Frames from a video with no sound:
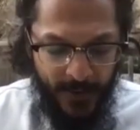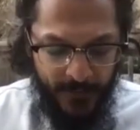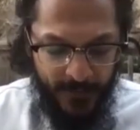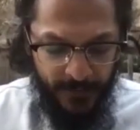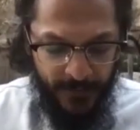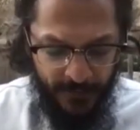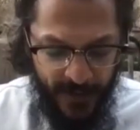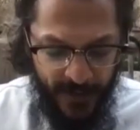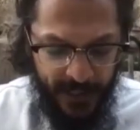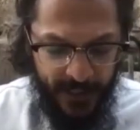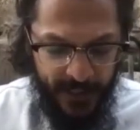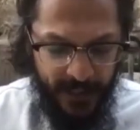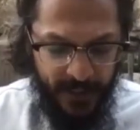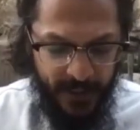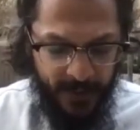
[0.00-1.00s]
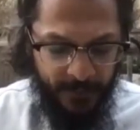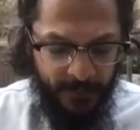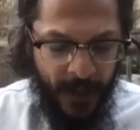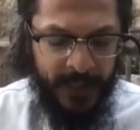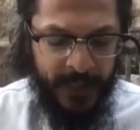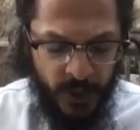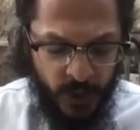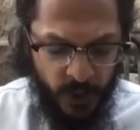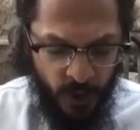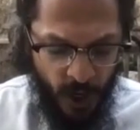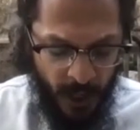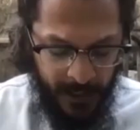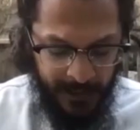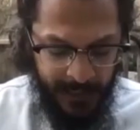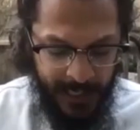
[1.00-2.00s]
For Vivek, my
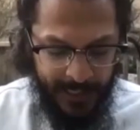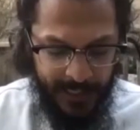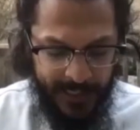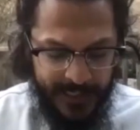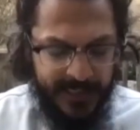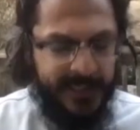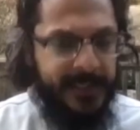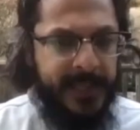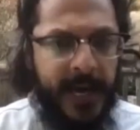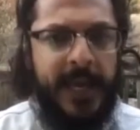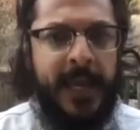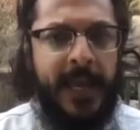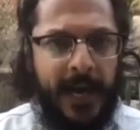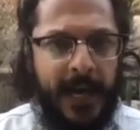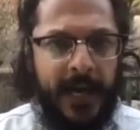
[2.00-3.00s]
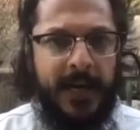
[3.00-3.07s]
strong leg is Daya.